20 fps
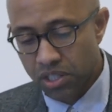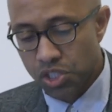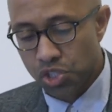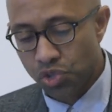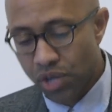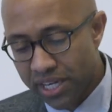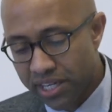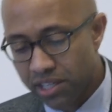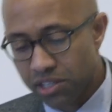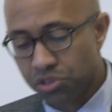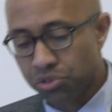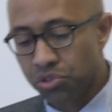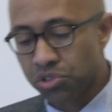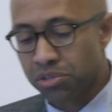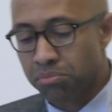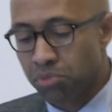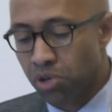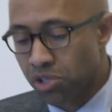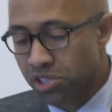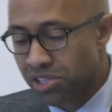Trekking through
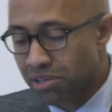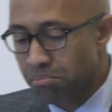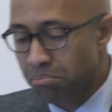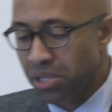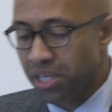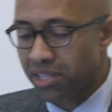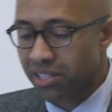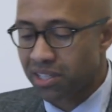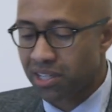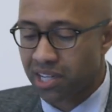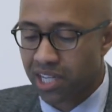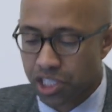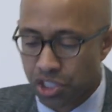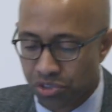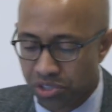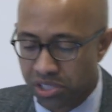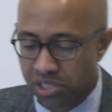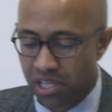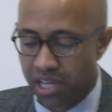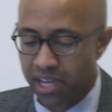the Mozambican
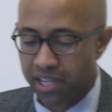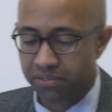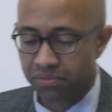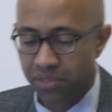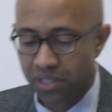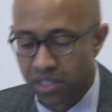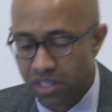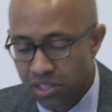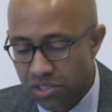countryside,